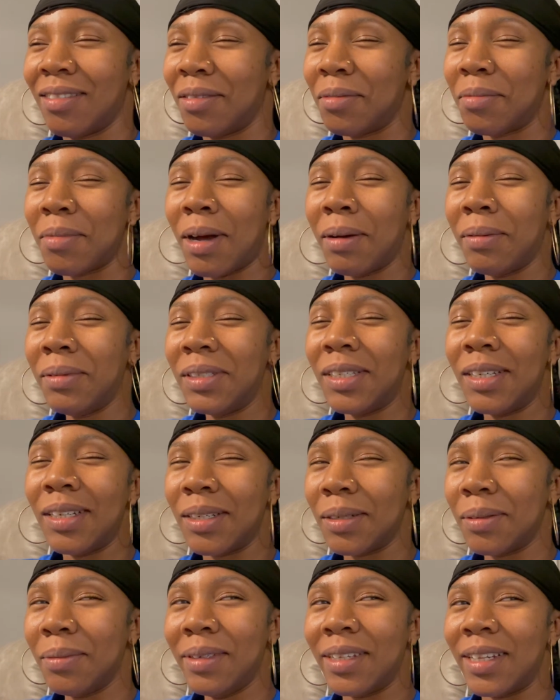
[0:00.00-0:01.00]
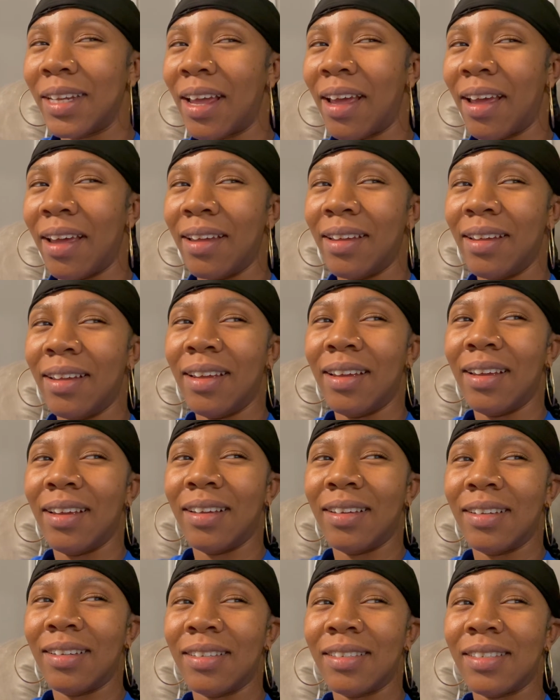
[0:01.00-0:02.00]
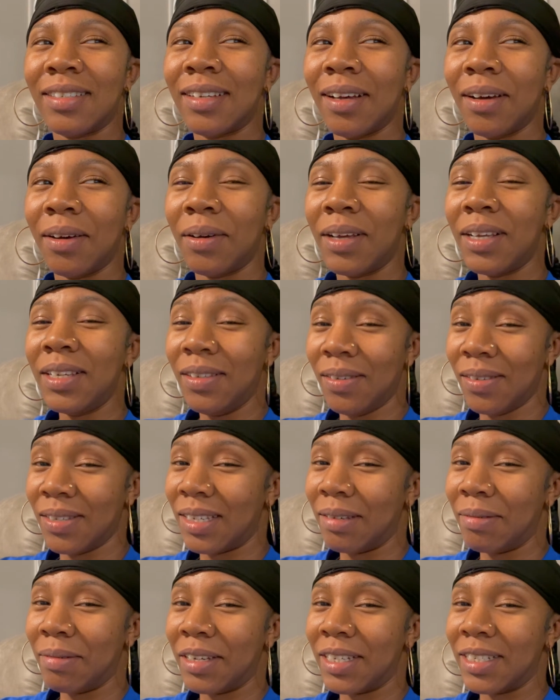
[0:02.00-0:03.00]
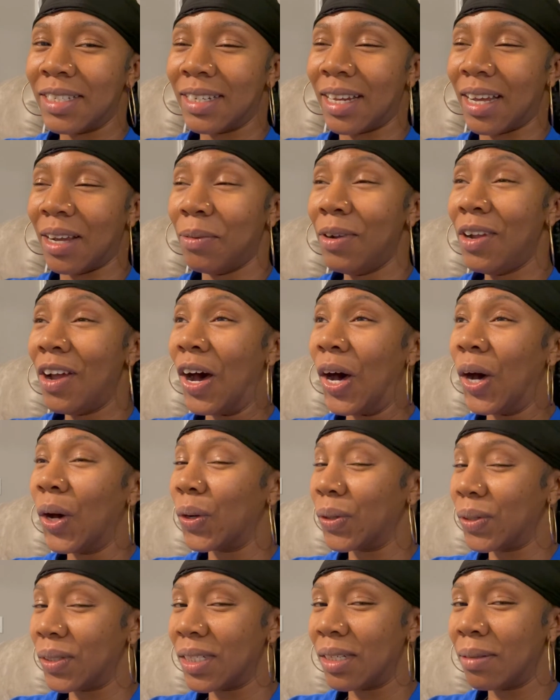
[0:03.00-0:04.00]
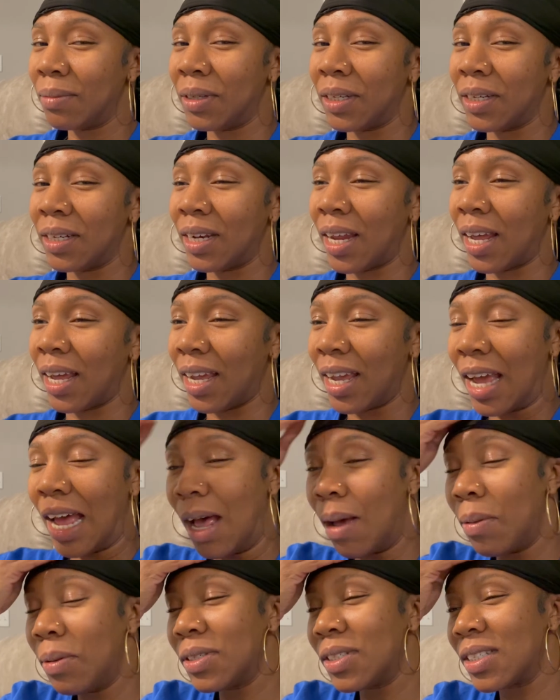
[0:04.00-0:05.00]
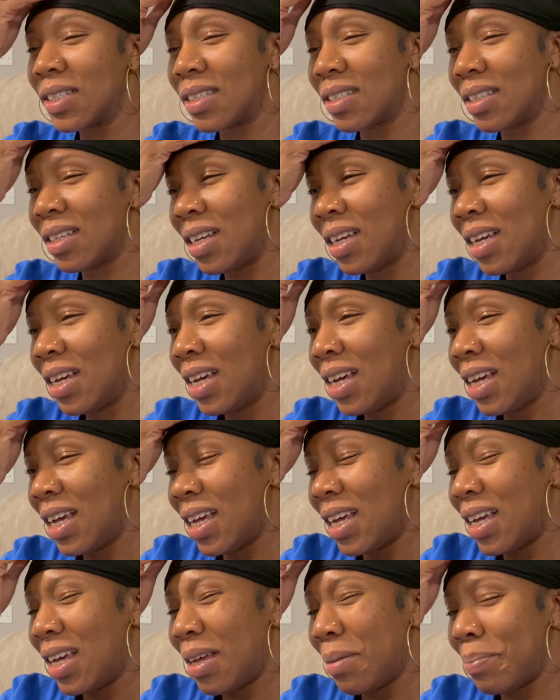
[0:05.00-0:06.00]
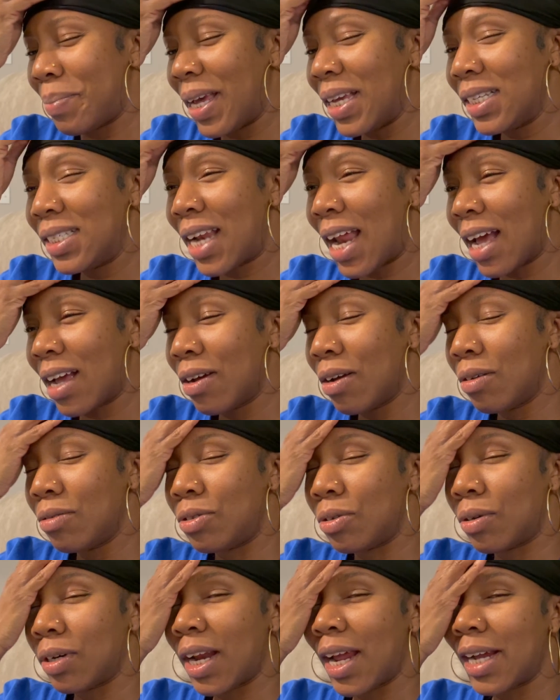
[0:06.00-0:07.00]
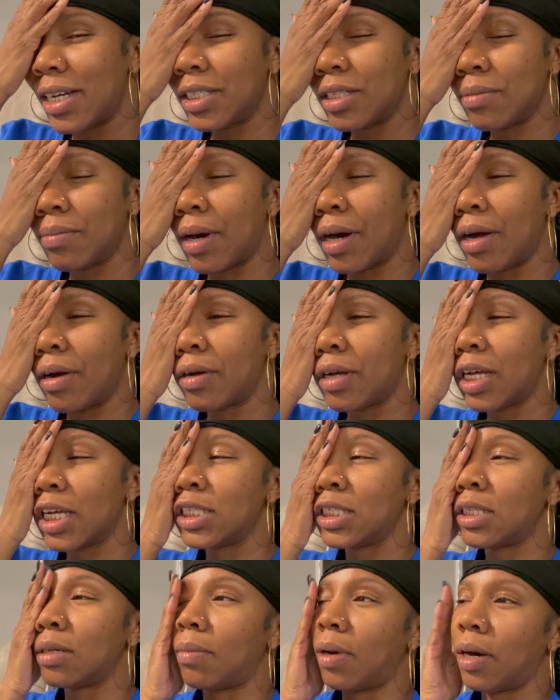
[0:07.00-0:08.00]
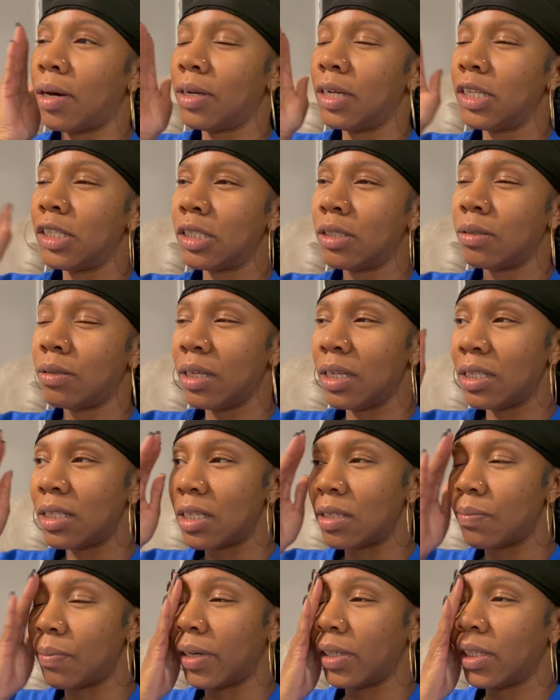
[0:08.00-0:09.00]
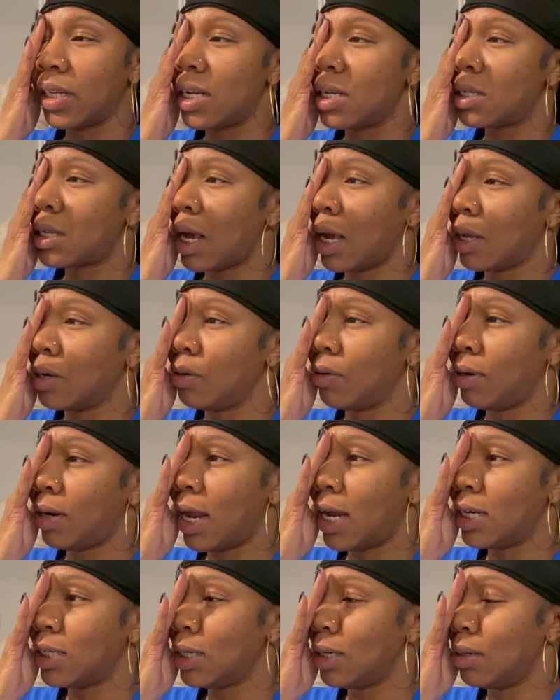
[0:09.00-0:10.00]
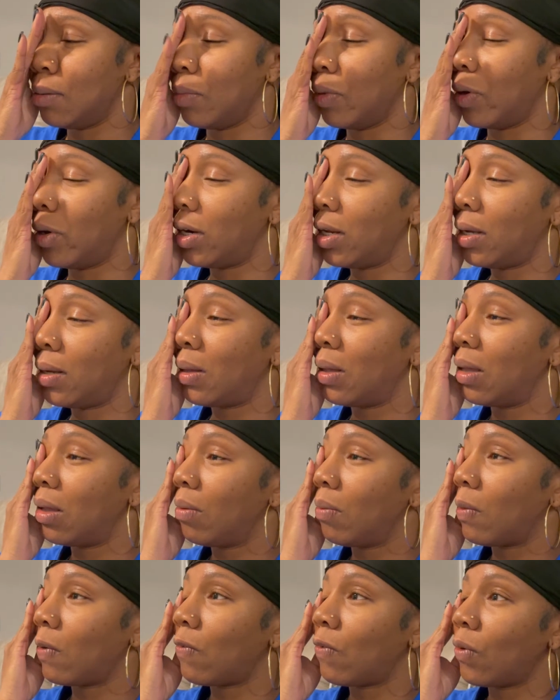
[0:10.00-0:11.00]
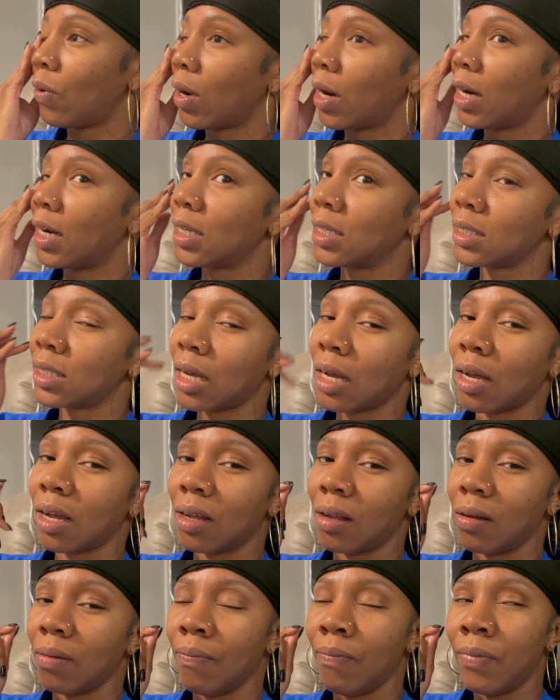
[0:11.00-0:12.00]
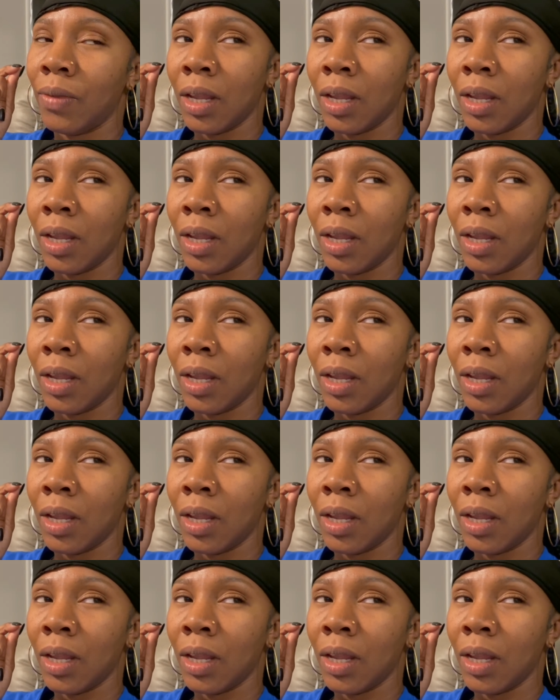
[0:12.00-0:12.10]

why was he doing that? So he's gonna sleep good tonight. We all gonna sleep good tonight. I was they said I can go DoorDash tomorrow because tomorrow his is his birthday. He's talking DoorDash in the morning before his um